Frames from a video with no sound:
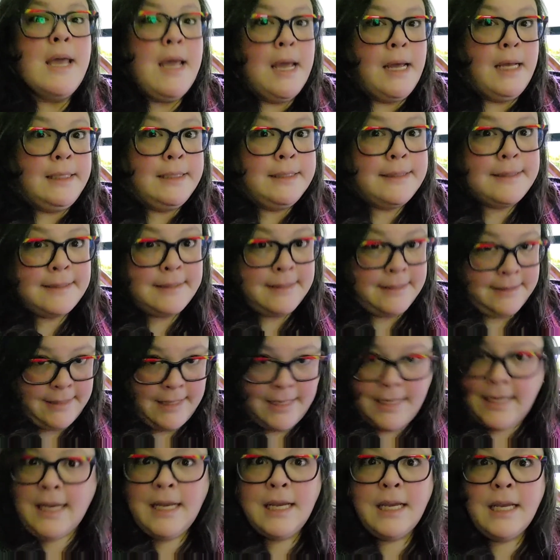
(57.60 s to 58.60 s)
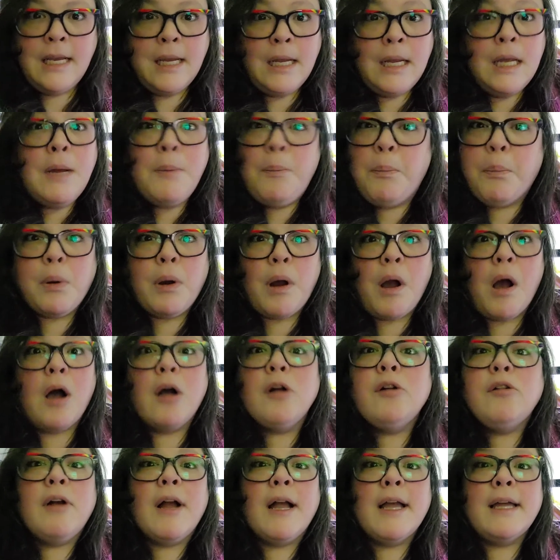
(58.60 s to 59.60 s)
seeing
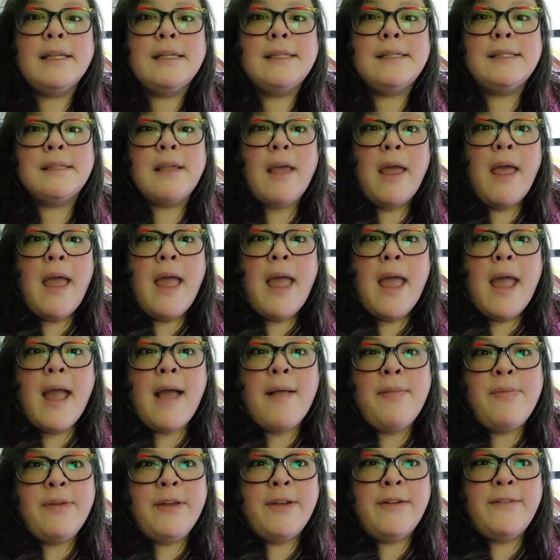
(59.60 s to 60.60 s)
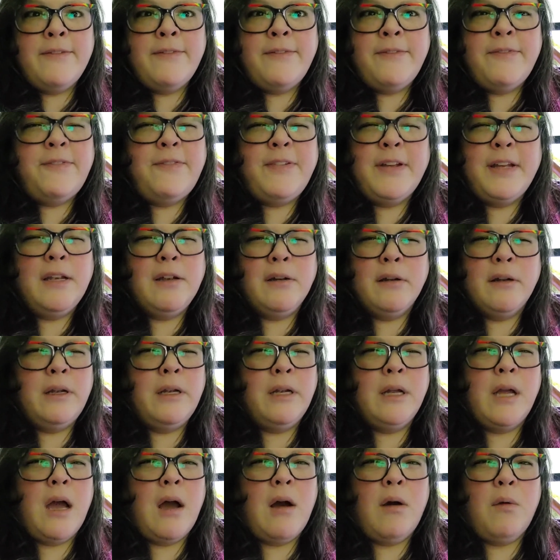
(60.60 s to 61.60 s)
progress, and then
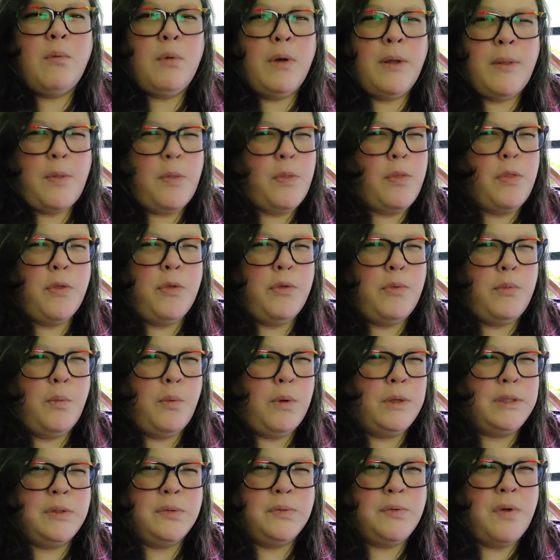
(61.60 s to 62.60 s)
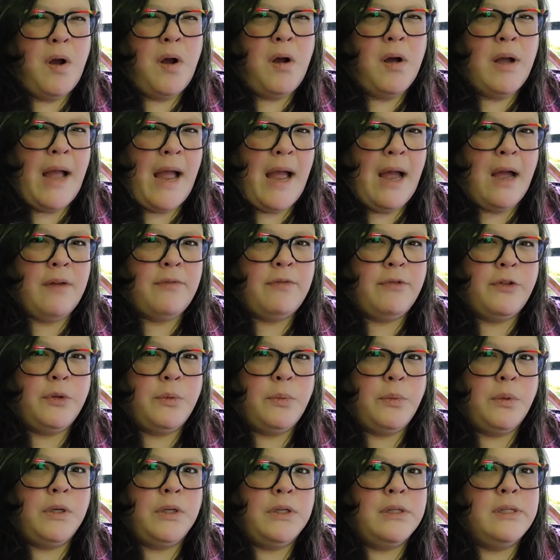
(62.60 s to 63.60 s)
figuring out what's wrong
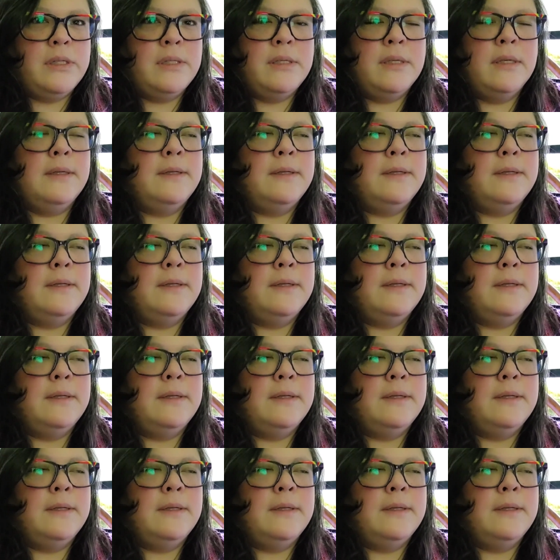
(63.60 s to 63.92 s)
afterwards.